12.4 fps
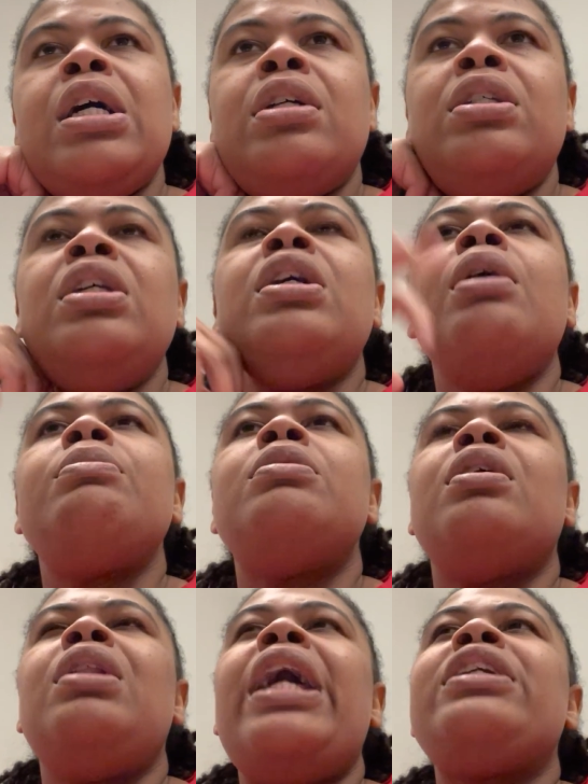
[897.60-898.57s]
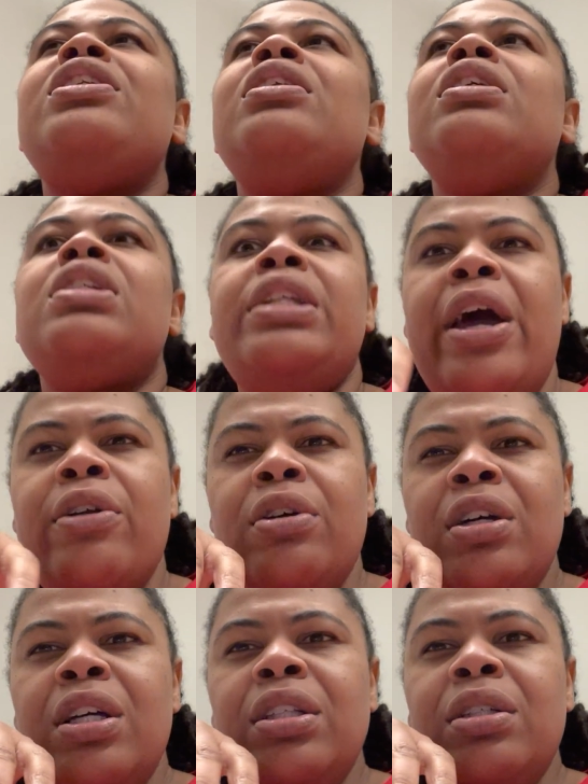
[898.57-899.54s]
she comes like she looks down
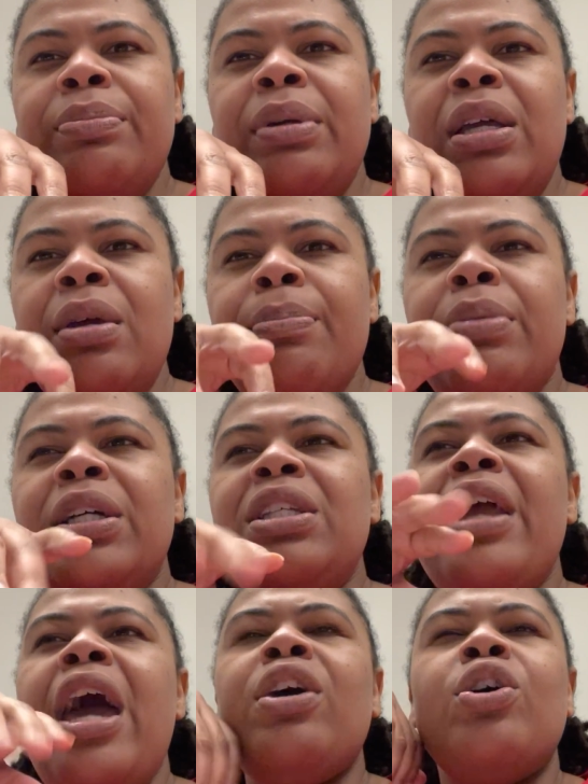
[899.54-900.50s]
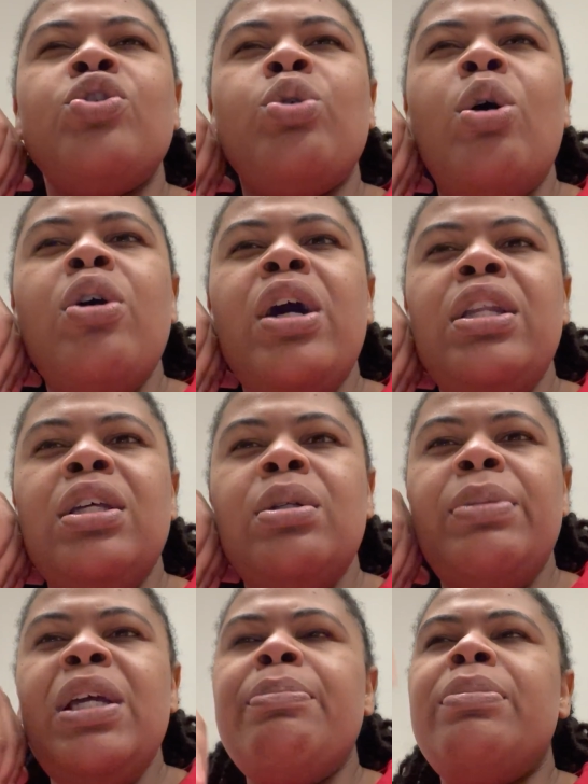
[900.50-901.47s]
on her a little bit, but she kind of control her a
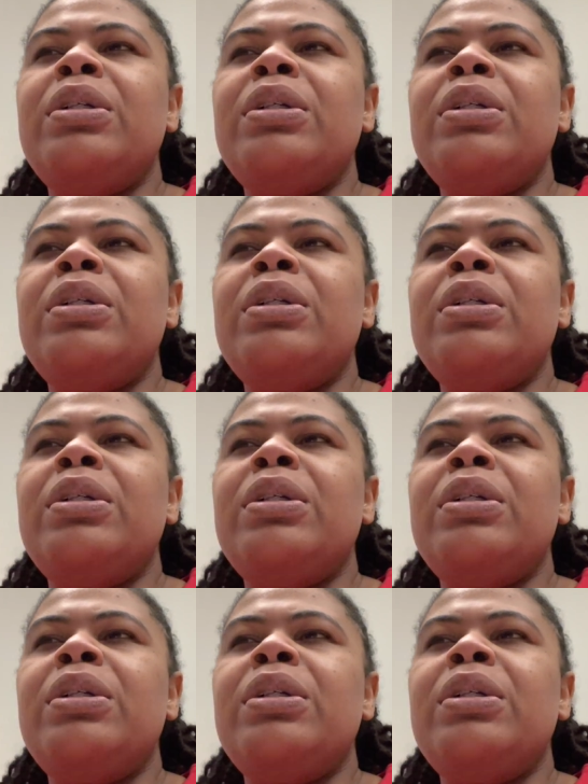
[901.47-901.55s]
little bit,